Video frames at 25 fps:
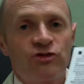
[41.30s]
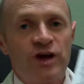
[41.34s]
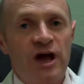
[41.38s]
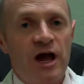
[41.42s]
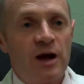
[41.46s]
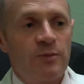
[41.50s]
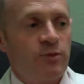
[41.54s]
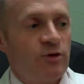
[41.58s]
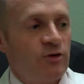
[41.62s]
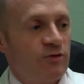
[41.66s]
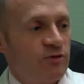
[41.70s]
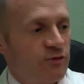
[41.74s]

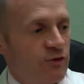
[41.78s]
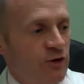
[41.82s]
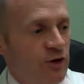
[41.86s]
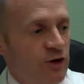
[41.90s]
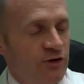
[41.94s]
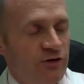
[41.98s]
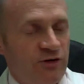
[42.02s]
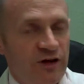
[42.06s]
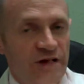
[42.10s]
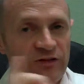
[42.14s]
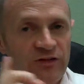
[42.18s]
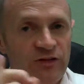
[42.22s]
sample
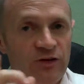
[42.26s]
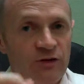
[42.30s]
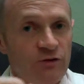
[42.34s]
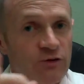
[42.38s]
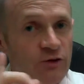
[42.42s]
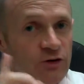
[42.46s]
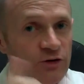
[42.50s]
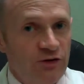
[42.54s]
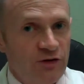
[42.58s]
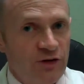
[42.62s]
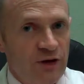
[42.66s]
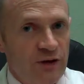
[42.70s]
first. That's the
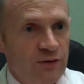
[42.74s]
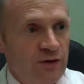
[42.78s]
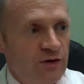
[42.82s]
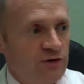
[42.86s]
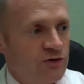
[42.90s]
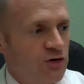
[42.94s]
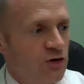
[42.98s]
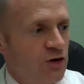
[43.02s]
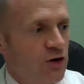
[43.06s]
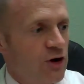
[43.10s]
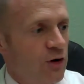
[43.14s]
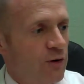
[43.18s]
first thing
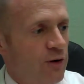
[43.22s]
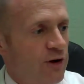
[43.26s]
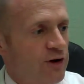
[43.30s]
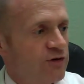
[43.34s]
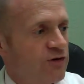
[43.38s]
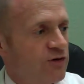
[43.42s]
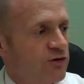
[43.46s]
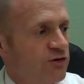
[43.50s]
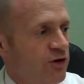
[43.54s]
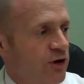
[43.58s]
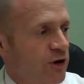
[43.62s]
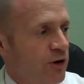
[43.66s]
that you're going
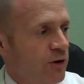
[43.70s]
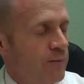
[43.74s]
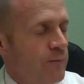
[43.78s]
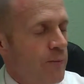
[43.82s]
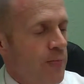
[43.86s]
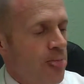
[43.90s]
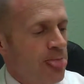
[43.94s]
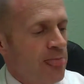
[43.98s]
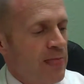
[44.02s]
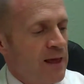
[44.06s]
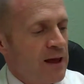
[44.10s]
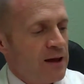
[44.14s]
to do.
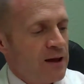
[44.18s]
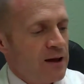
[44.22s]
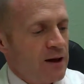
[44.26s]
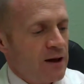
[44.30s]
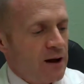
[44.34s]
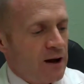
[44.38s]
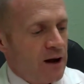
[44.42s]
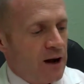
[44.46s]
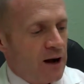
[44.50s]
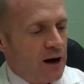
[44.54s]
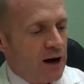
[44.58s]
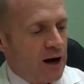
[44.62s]

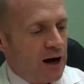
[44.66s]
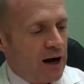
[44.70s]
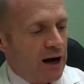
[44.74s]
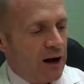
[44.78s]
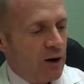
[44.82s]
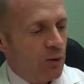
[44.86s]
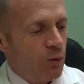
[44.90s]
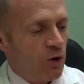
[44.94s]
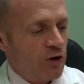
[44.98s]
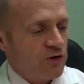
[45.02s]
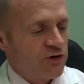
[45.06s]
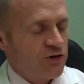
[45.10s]

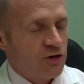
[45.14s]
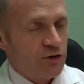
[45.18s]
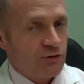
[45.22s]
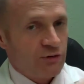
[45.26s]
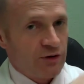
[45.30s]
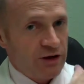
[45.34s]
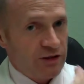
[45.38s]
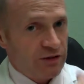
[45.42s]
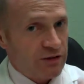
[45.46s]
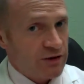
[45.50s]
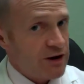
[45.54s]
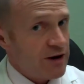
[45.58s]
I want you to
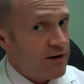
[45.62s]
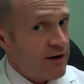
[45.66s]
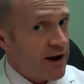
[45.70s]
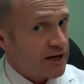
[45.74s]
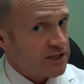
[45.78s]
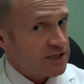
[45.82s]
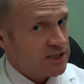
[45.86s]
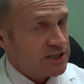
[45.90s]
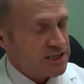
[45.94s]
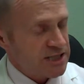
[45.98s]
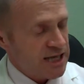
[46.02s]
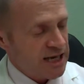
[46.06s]
read the
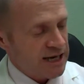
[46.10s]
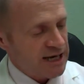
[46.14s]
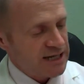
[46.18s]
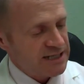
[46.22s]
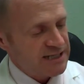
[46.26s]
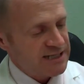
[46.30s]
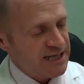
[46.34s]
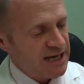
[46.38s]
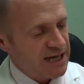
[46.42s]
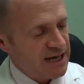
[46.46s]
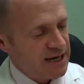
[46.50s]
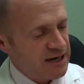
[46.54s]
directions like I
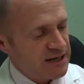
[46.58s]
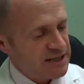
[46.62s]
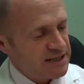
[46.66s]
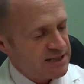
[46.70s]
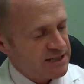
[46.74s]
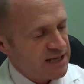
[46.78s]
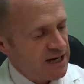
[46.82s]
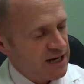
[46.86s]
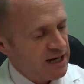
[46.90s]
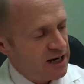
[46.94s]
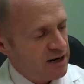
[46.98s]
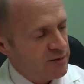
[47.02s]

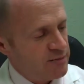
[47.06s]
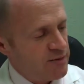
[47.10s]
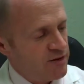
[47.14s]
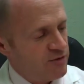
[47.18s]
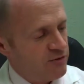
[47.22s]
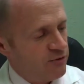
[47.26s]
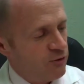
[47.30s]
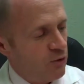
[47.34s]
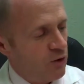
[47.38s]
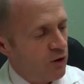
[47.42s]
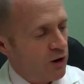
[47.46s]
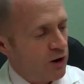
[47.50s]
stated
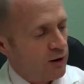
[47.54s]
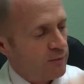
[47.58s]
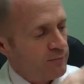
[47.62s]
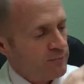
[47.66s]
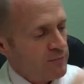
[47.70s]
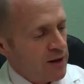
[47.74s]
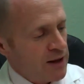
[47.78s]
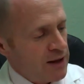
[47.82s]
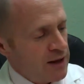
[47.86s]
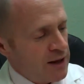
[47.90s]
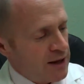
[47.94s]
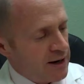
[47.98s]
before.
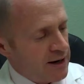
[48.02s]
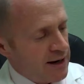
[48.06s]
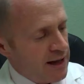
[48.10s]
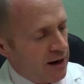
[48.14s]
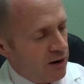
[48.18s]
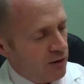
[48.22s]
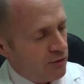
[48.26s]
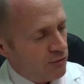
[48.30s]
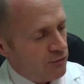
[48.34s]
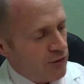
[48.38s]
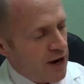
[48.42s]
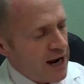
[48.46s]

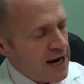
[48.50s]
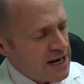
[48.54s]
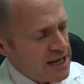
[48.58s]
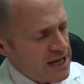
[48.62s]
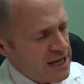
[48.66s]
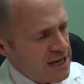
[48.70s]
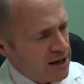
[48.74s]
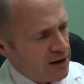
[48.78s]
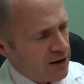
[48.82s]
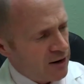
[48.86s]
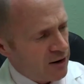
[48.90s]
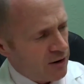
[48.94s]
Now right
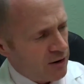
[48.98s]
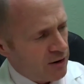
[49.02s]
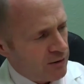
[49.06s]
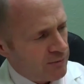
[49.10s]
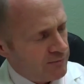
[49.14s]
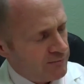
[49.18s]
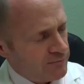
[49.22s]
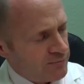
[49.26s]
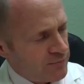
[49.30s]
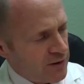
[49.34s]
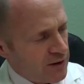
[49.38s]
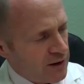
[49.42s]

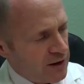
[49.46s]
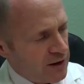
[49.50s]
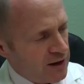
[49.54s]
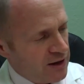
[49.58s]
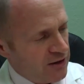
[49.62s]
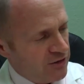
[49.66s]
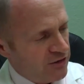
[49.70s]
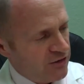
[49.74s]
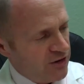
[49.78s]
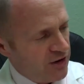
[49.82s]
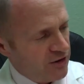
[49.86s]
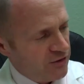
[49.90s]
here
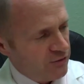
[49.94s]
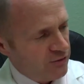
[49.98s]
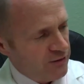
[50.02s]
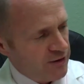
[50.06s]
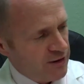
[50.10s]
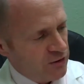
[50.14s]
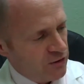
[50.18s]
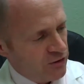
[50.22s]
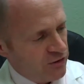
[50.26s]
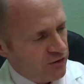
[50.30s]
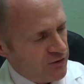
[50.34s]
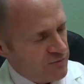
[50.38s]
it says
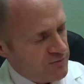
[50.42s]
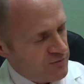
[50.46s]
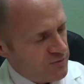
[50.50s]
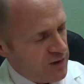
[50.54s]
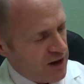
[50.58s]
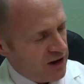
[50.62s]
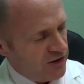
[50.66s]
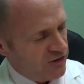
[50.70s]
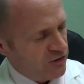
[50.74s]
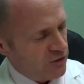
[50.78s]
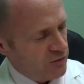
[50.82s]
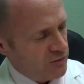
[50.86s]
fecal
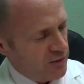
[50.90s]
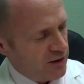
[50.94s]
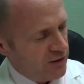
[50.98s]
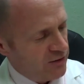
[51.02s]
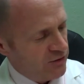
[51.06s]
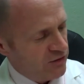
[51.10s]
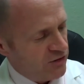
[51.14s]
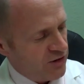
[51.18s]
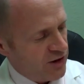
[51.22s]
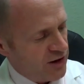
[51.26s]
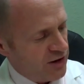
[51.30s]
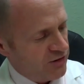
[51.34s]

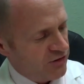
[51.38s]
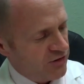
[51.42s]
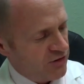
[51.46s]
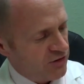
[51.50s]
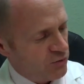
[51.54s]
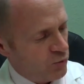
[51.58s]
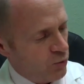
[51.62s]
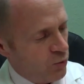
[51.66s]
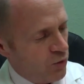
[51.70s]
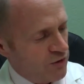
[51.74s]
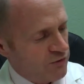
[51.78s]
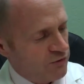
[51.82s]
specimens and it
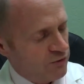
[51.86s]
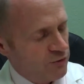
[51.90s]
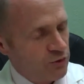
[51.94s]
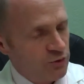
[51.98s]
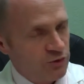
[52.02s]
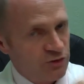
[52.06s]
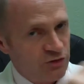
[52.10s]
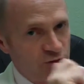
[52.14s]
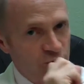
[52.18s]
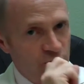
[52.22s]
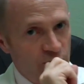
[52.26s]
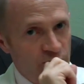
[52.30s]
says what
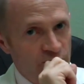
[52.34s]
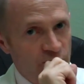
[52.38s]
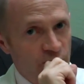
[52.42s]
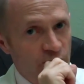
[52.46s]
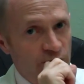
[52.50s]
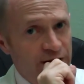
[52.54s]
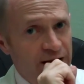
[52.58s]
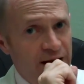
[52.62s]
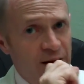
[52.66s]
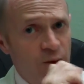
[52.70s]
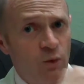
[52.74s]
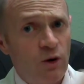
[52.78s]
foods to
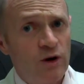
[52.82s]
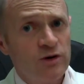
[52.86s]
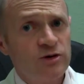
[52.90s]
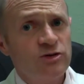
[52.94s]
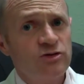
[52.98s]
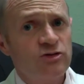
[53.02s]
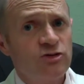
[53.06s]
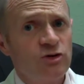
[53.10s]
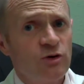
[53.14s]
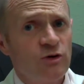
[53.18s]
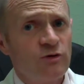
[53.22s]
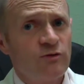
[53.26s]
avoid. I want
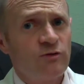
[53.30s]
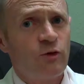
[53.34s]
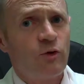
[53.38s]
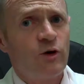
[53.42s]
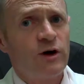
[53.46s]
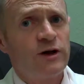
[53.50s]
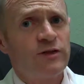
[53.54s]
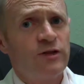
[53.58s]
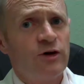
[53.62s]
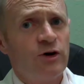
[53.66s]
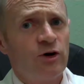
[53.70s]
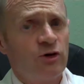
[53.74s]
you to
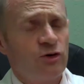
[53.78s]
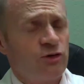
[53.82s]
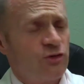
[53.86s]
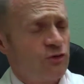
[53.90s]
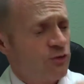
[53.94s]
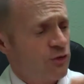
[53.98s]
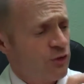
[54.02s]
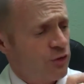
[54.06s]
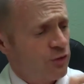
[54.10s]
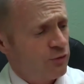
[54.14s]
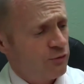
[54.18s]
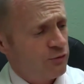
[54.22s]
avoid those
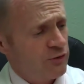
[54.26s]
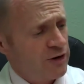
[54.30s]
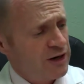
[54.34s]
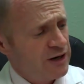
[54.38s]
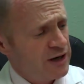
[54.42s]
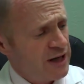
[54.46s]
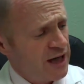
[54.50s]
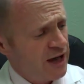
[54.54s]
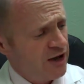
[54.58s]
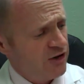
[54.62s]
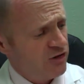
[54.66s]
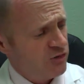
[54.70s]
for 3
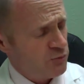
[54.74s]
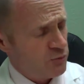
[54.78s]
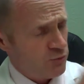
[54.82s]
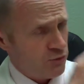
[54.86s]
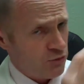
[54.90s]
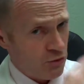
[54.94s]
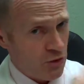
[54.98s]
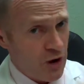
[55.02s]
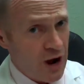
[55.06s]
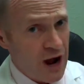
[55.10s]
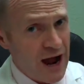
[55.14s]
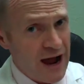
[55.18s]
days
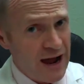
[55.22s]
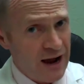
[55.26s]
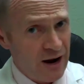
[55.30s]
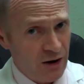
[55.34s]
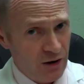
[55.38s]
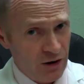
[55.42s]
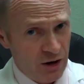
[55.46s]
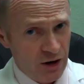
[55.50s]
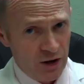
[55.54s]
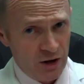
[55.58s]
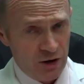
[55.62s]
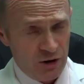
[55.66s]

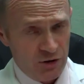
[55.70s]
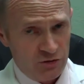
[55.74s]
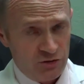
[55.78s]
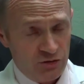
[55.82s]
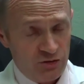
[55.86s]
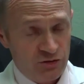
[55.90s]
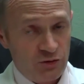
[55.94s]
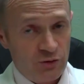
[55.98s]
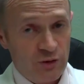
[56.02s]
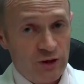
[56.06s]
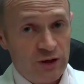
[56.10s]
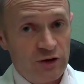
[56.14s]
prior
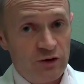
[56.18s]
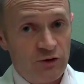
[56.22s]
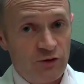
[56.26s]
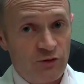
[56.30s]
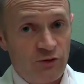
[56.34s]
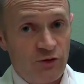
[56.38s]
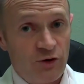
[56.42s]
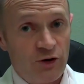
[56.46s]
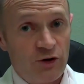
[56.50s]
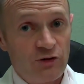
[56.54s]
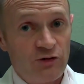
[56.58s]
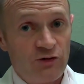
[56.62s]
to doing your
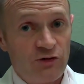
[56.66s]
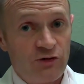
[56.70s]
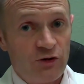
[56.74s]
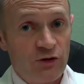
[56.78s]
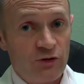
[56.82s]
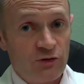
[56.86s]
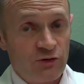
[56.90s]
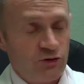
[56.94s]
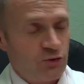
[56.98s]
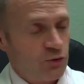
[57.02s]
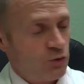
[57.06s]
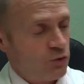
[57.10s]

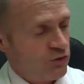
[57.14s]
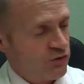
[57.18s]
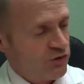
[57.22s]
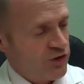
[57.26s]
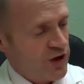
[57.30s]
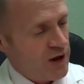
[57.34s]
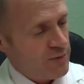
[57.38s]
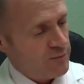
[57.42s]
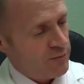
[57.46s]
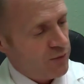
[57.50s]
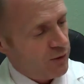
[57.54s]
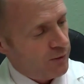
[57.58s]
first stool
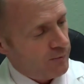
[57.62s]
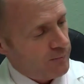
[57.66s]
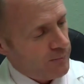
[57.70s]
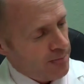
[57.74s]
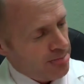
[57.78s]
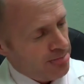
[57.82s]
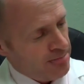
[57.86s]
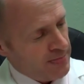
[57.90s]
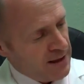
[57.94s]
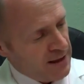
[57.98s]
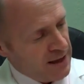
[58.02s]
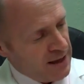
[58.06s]
sample.
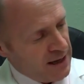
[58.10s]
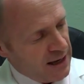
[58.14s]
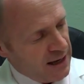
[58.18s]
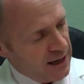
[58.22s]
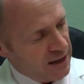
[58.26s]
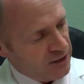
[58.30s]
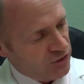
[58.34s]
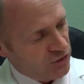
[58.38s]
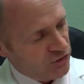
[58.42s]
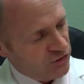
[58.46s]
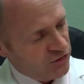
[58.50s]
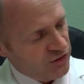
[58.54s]

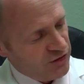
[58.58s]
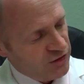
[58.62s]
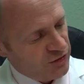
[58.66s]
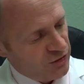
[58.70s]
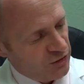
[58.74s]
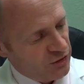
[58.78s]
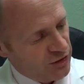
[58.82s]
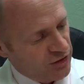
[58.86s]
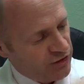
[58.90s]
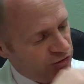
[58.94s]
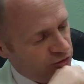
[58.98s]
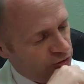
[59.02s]
And you'll see
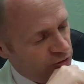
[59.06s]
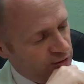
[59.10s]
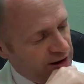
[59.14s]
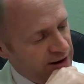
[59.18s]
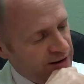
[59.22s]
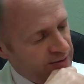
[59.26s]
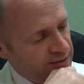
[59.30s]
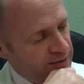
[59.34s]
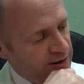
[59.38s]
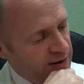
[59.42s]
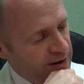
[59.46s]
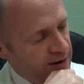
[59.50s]
the list
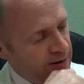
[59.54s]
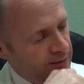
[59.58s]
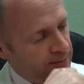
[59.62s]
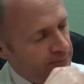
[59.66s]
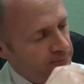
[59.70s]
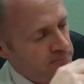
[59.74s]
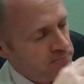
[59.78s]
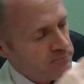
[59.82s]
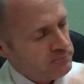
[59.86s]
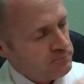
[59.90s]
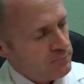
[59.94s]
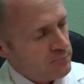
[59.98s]
right
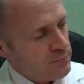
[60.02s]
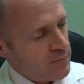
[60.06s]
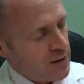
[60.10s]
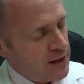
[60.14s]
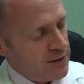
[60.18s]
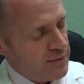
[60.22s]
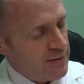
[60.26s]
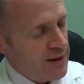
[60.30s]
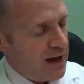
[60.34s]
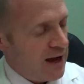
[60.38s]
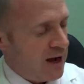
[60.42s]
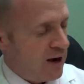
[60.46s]
there.
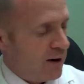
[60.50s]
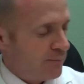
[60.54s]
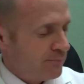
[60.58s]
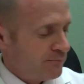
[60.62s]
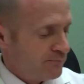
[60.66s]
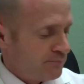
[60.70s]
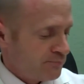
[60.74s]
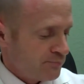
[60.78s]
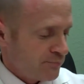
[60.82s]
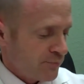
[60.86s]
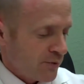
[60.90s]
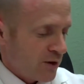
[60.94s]
Now,
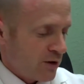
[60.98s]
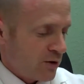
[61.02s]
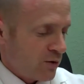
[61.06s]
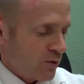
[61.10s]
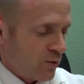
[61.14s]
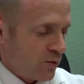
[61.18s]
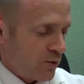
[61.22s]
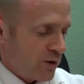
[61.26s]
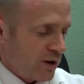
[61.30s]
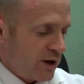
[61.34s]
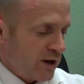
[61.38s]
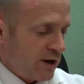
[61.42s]

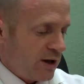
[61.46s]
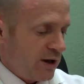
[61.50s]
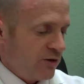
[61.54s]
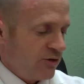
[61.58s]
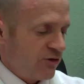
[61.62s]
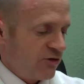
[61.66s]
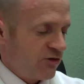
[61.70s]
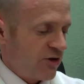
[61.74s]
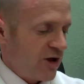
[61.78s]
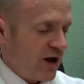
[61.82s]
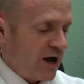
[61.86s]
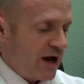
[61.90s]

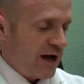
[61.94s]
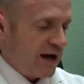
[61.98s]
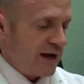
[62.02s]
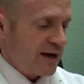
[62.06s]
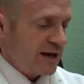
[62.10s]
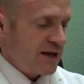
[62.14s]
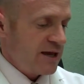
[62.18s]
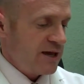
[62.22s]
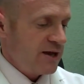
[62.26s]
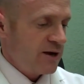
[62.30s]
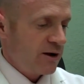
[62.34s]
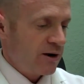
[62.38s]

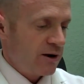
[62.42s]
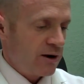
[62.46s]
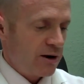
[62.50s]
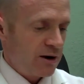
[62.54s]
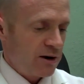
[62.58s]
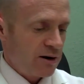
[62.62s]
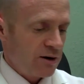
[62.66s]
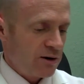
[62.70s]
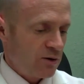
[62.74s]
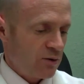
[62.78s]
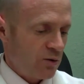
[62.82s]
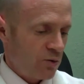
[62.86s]
inside
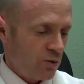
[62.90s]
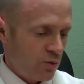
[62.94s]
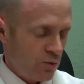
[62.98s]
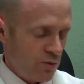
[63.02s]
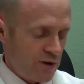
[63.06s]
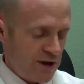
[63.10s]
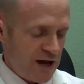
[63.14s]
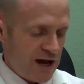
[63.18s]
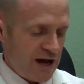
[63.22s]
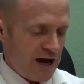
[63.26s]
here we